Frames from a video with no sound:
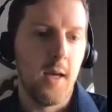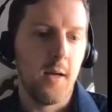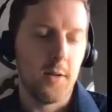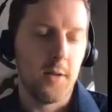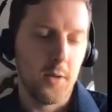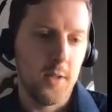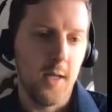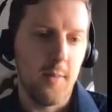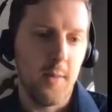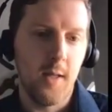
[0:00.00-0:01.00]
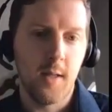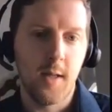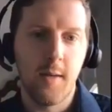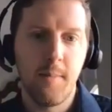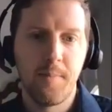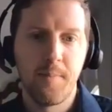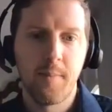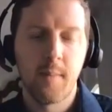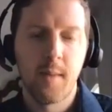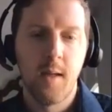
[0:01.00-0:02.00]
and also DME again.
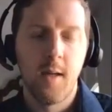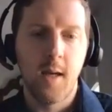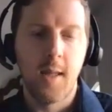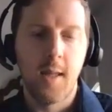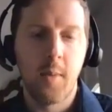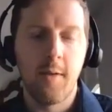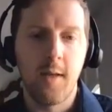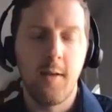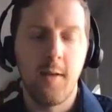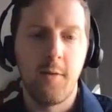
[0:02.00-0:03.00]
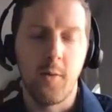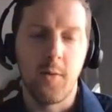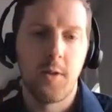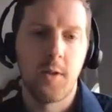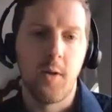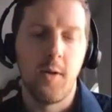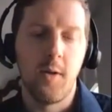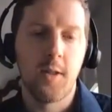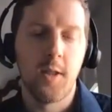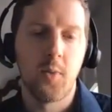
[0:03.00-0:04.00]
And then we have e-fuels. So
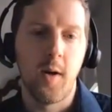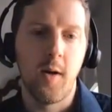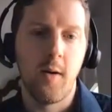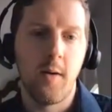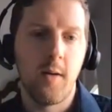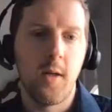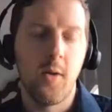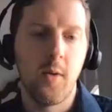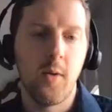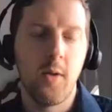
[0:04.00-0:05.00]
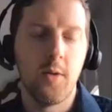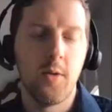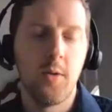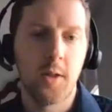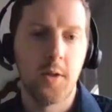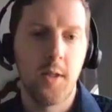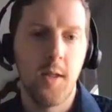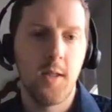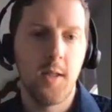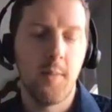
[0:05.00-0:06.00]
this is where you use
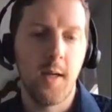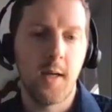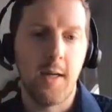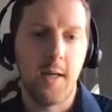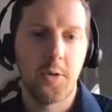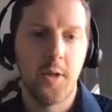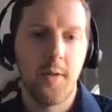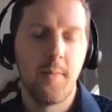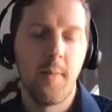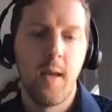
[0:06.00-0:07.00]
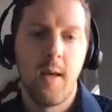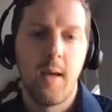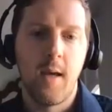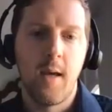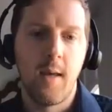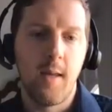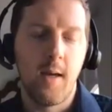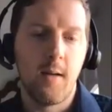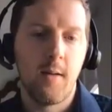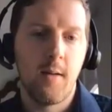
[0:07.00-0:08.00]
electricity to make hydrogen, and
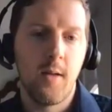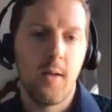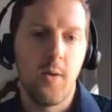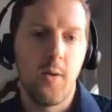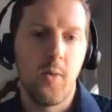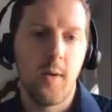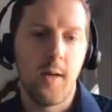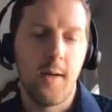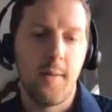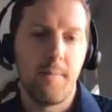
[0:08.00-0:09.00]
then you